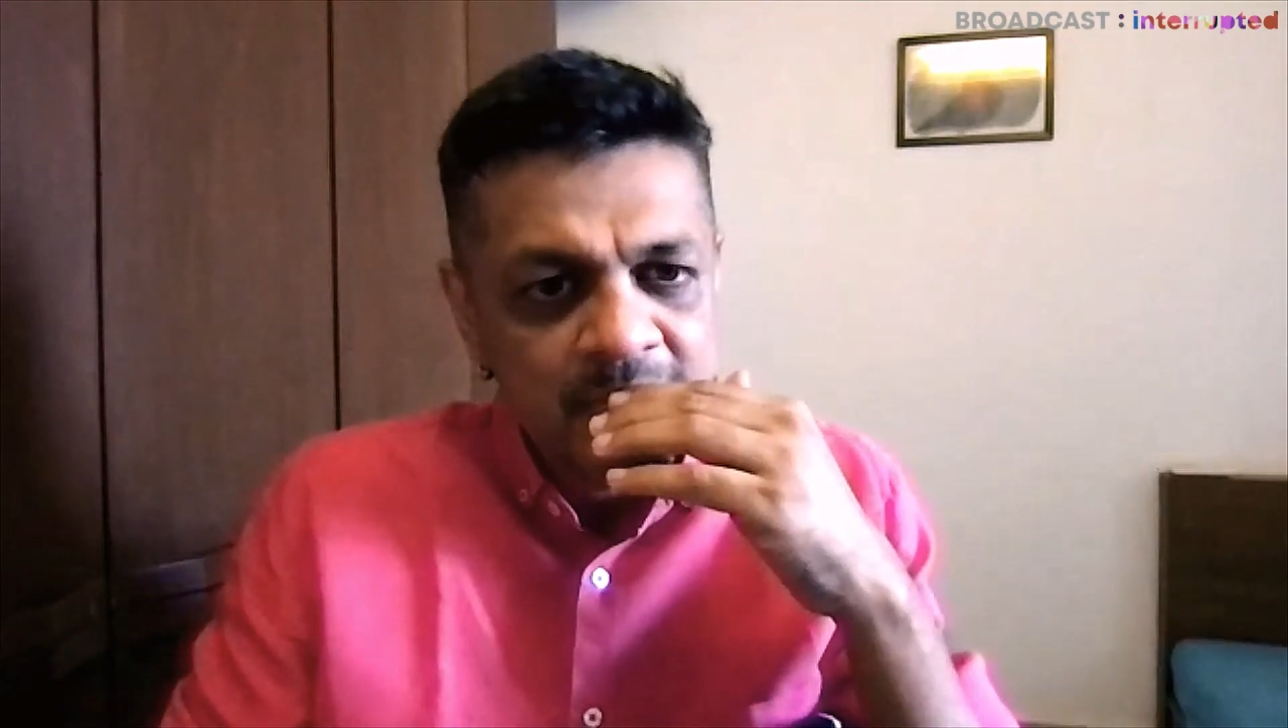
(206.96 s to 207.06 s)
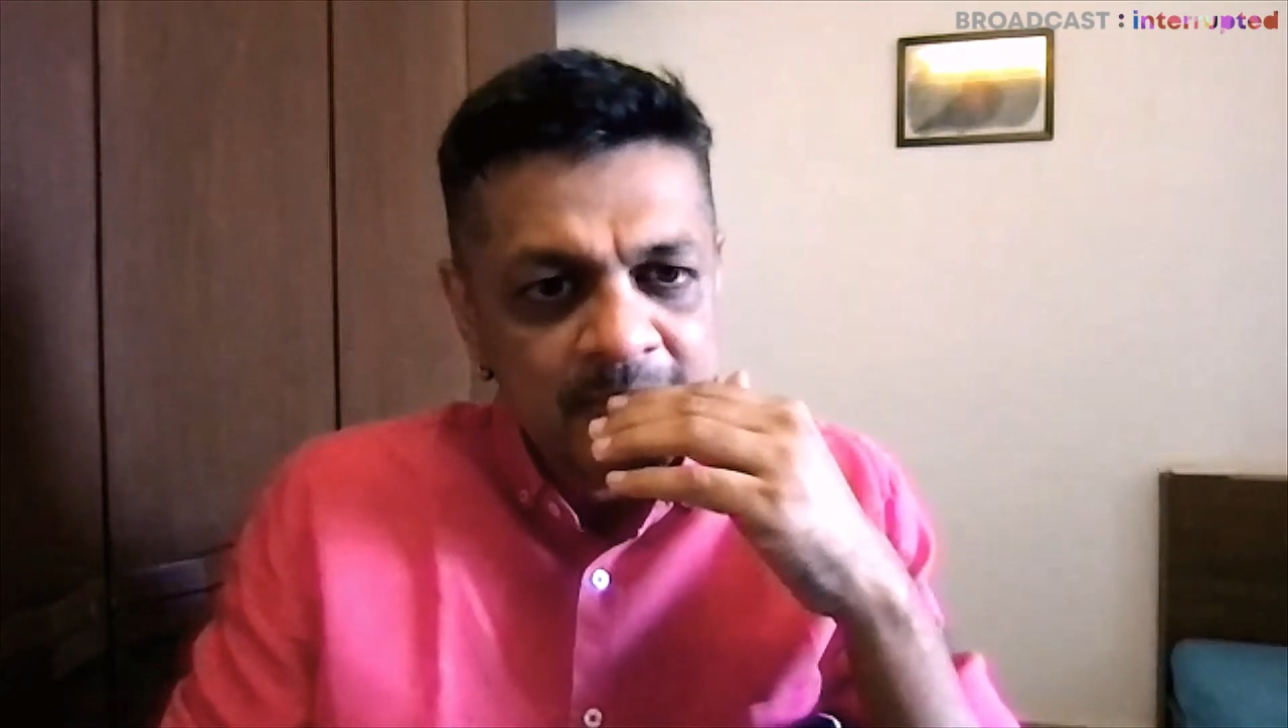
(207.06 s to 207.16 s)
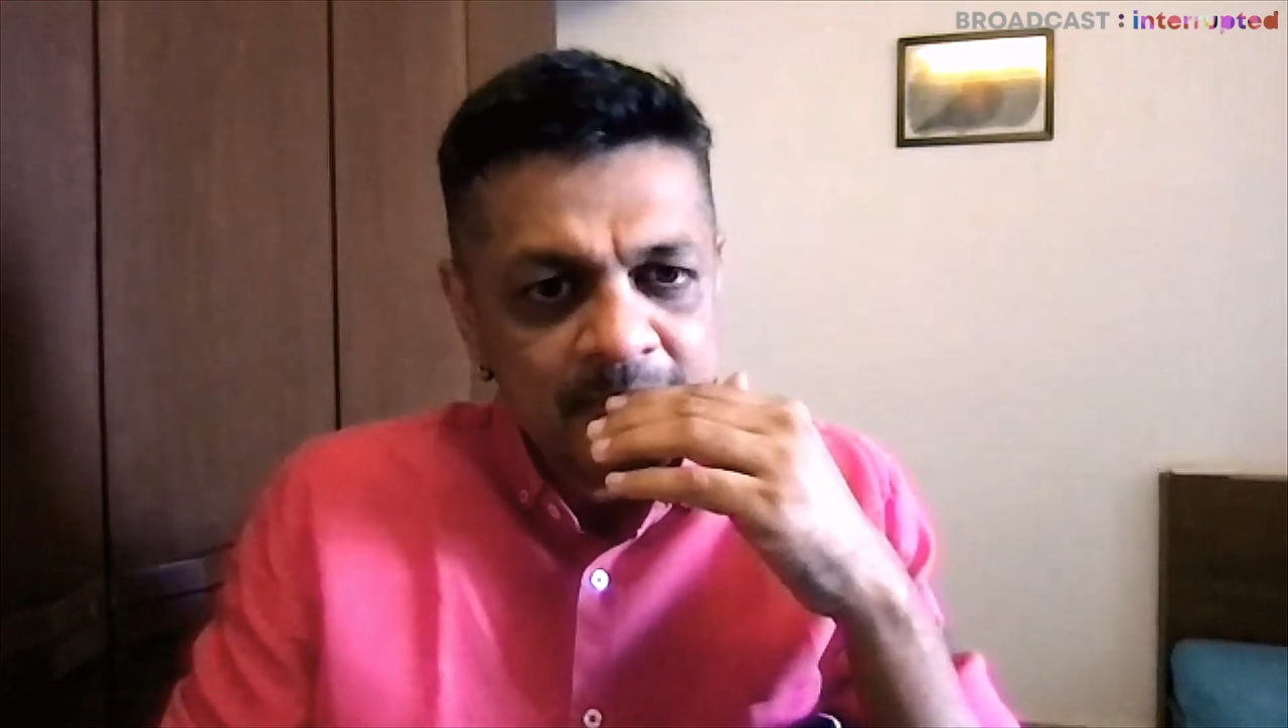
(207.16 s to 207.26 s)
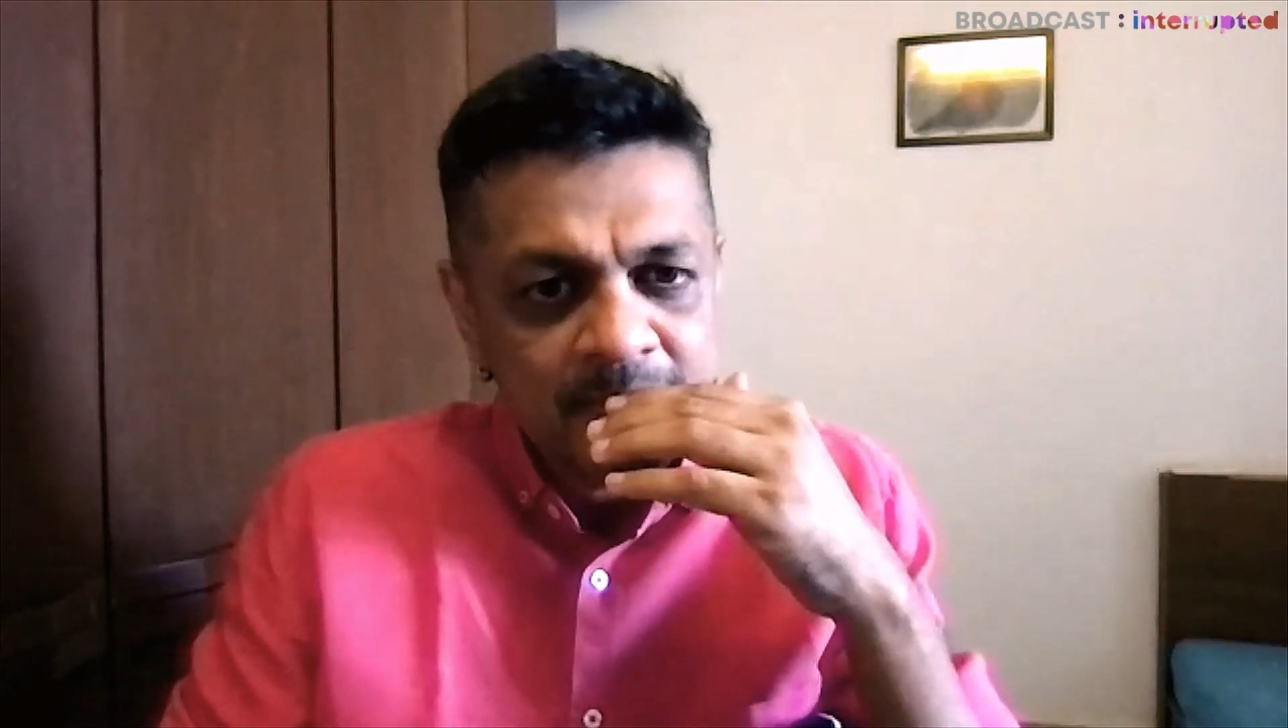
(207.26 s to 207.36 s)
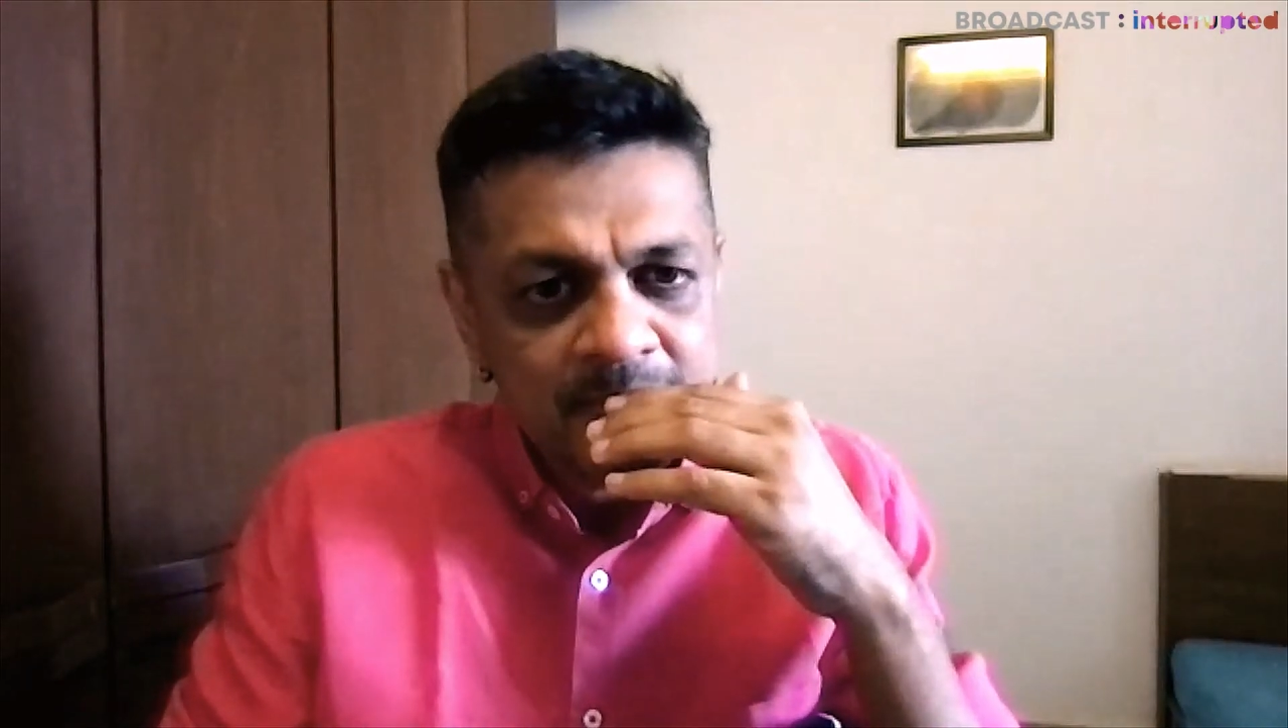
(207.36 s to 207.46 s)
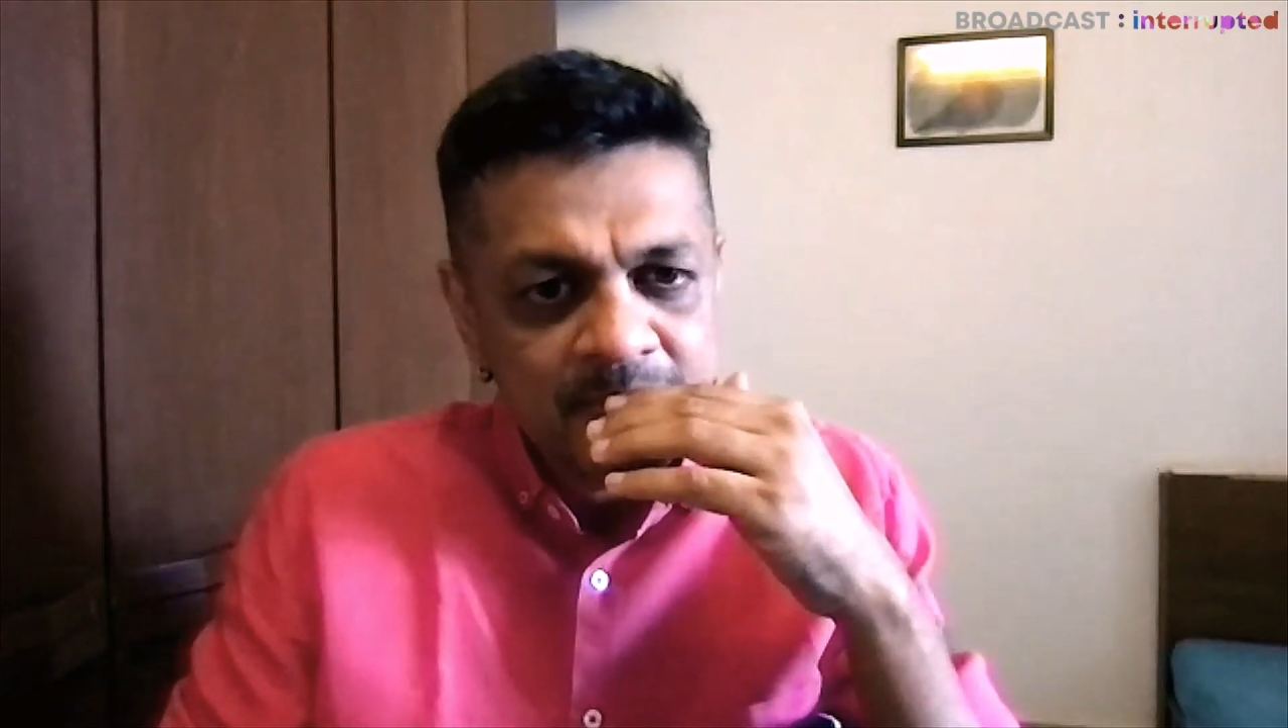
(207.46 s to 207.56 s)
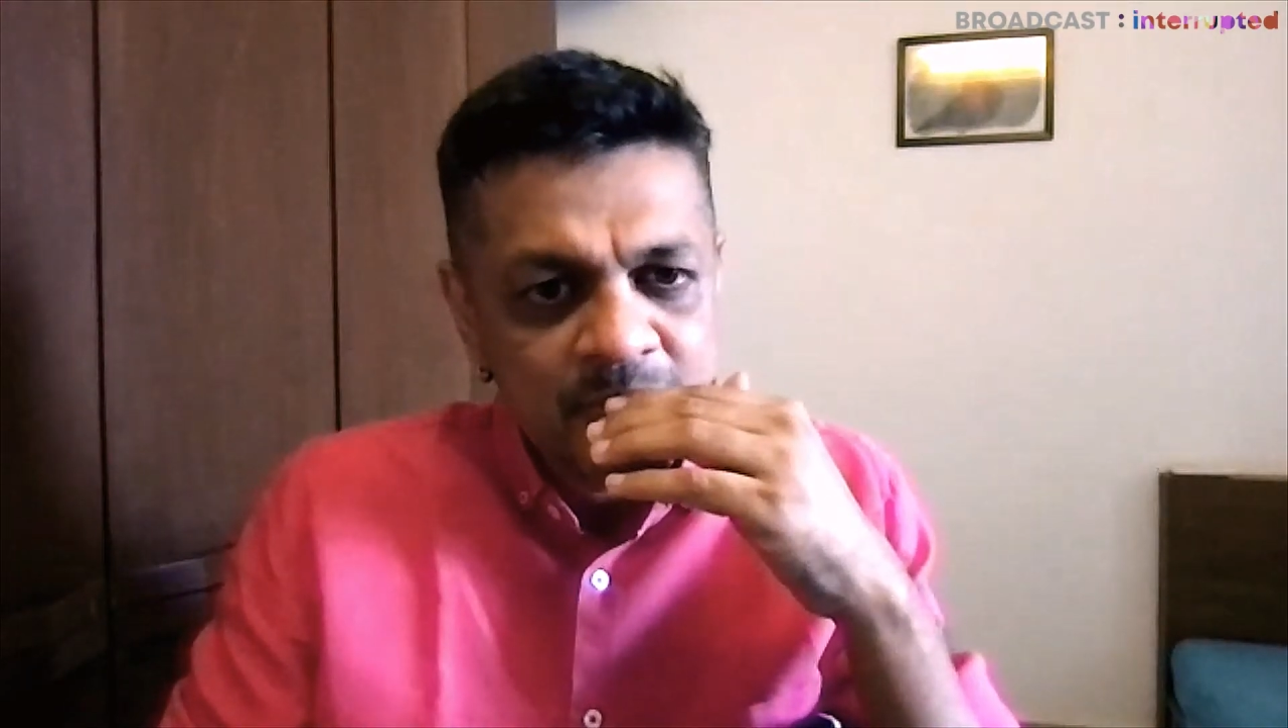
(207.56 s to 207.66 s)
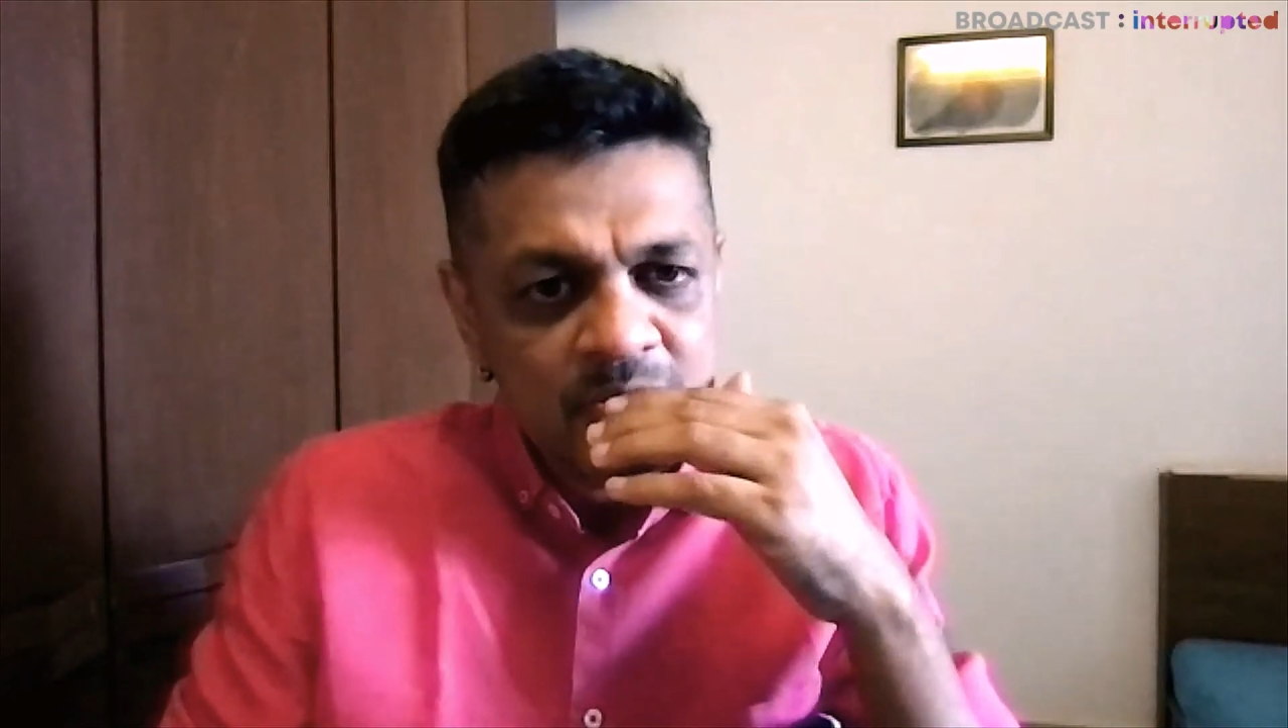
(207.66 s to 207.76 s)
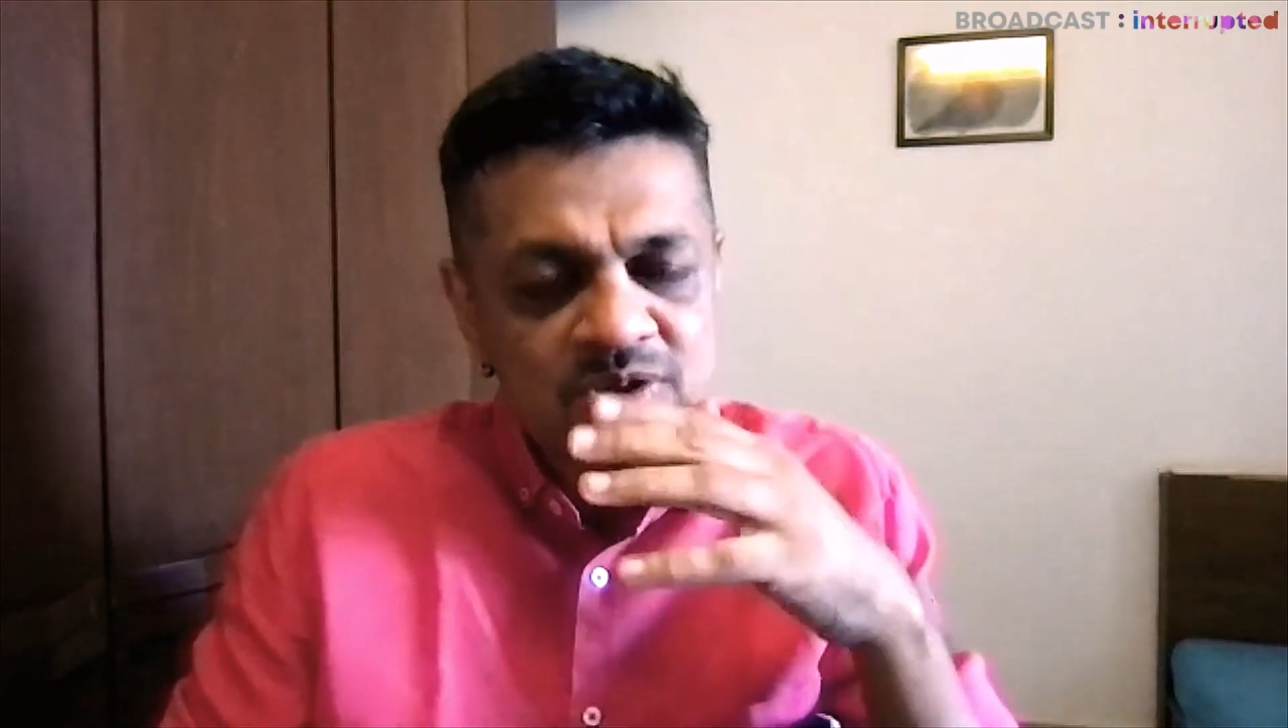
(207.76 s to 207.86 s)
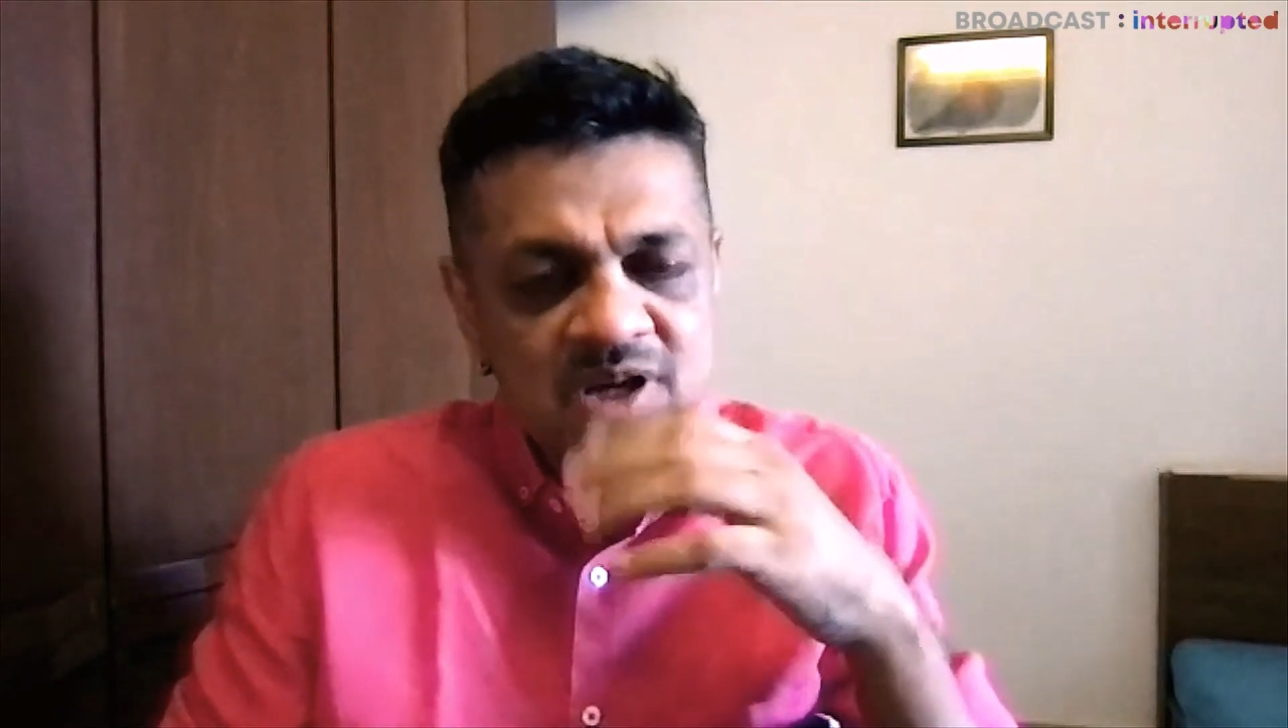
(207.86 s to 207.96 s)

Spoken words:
No, that one,